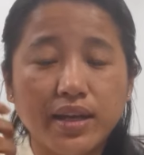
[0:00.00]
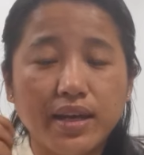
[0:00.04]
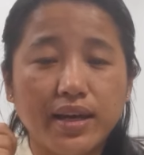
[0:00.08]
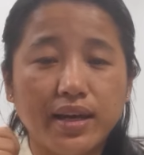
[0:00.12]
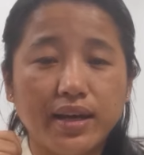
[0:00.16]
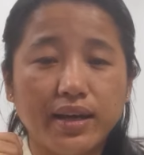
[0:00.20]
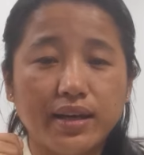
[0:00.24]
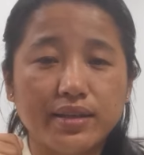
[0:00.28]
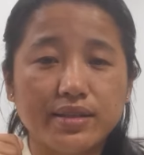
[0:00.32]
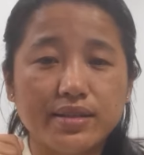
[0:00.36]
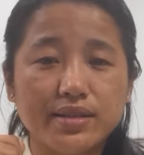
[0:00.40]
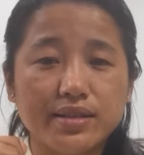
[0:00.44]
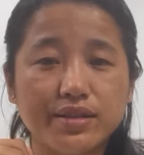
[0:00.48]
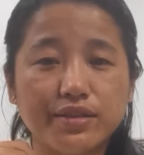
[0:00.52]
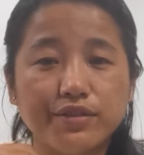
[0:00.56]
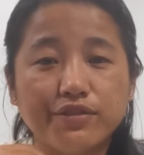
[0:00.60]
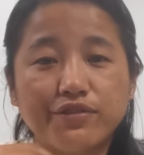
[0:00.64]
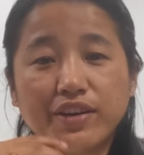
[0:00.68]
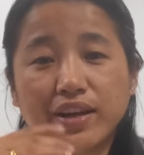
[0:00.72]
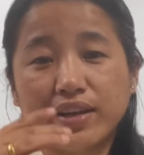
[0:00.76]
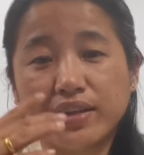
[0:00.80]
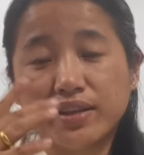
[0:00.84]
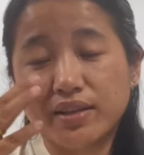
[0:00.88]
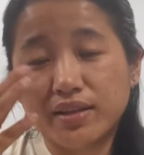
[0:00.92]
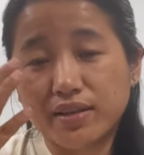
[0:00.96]
as the
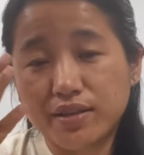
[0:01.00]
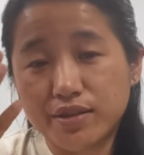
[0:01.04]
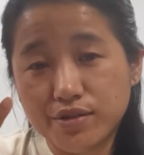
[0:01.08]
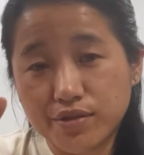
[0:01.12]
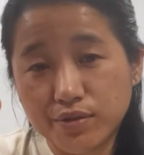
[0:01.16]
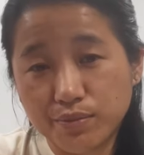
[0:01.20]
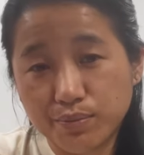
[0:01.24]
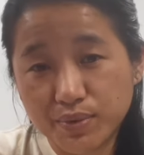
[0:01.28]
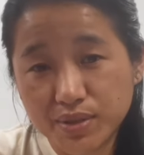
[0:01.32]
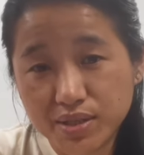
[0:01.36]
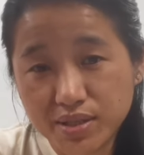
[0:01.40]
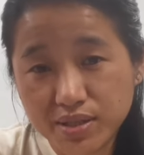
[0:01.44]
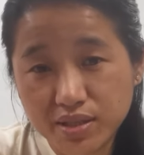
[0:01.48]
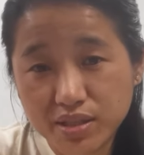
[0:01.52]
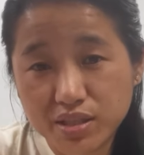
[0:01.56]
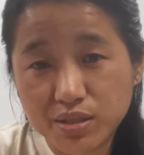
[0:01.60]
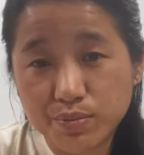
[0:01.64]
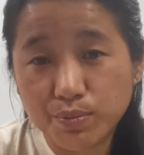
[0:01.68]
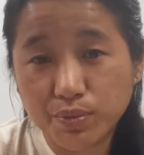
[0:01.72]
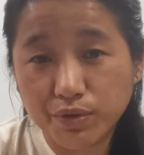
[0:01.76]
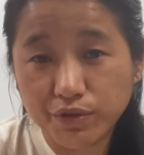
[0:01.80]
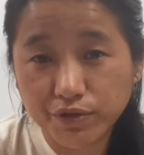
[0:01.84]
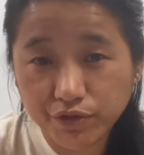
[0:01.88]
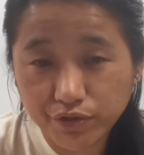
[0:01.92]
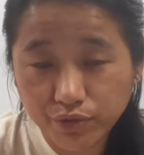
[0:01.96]
final list of business
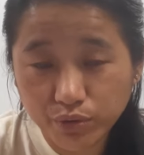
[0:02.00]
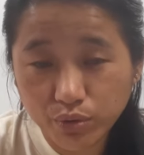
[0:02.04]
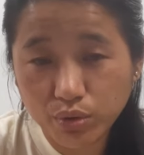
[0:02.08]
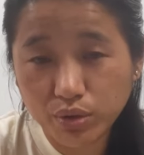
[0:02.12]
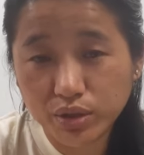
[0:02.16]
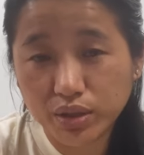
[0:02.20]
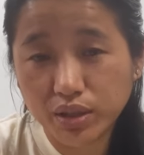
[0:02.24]
before